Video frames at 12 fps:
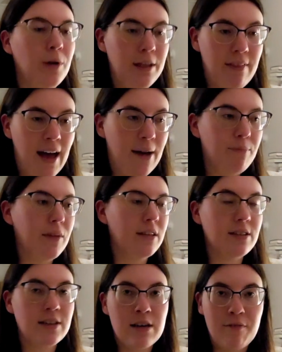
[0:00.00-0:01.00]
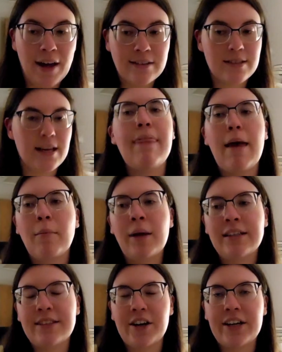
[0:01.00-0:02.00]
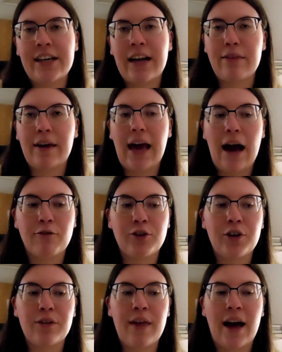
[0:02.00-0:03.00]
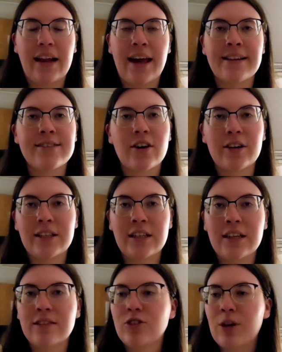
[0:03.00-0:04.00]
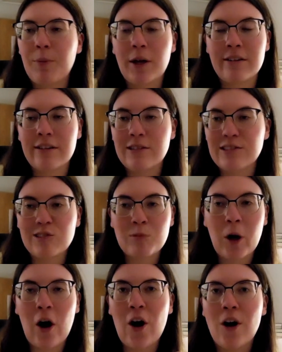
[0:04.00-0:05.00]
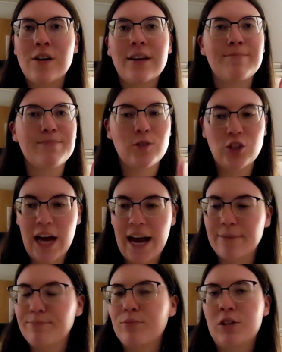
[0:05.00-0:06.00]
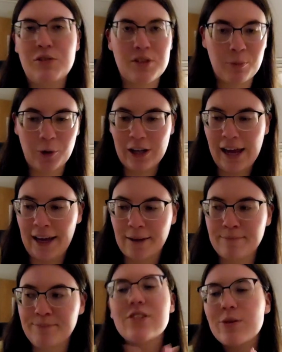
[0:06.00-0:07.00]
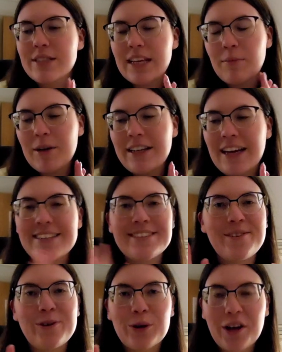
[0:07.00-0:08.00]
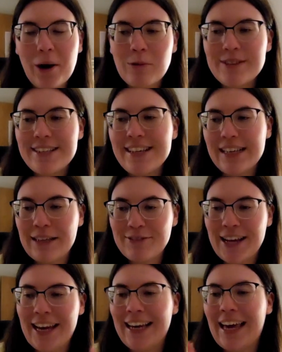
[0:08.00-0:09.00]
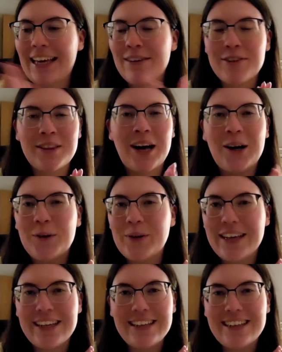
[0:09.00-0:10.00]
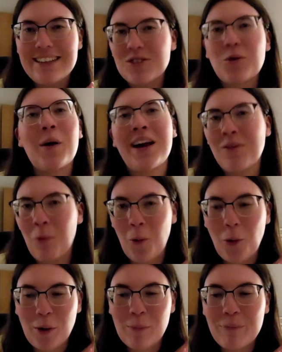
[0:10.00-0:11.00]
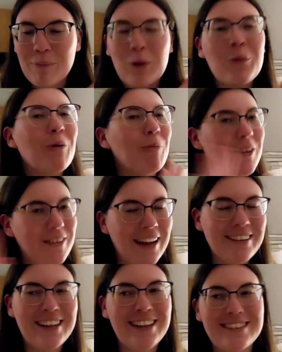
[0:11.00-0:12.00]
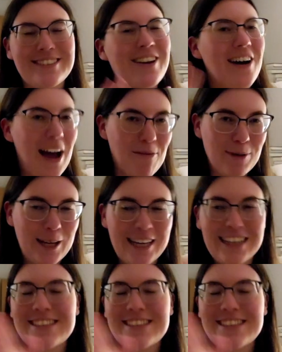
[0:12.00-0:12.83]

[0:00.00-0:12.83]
read that until the event, and then me and Darian, I think after that ends, are going to jump on a little Zoom call, chat, do some reading. So it's going to be a nice little cozy evening, even though it's quite warm, but we're pretending it's not happening.